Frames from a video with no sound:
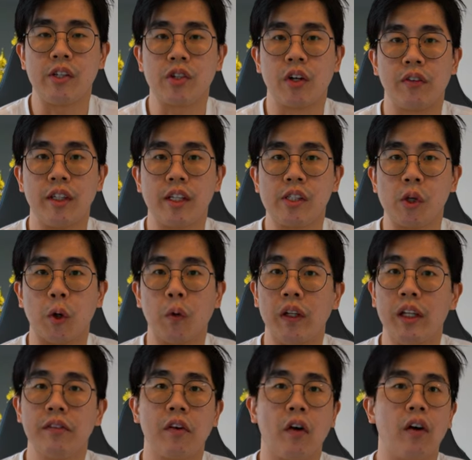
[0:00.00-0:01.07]
each of these
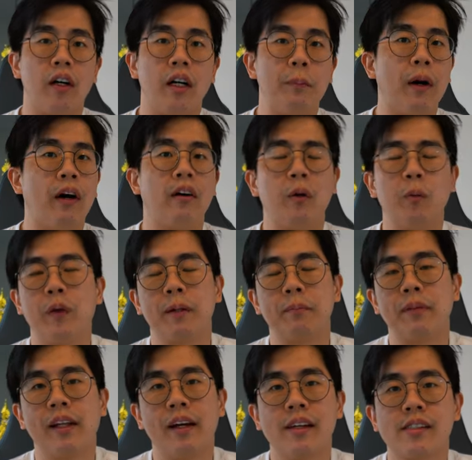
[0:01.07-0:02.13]
only for about a week
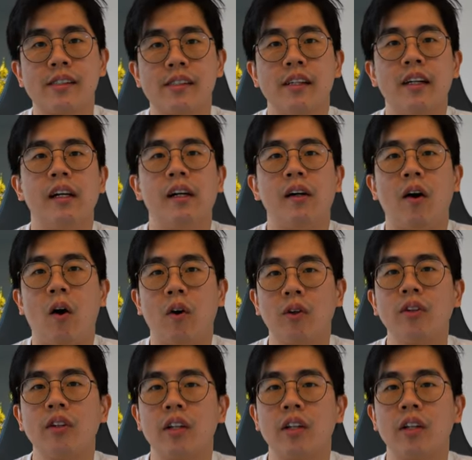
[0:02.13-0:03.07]
plus. Although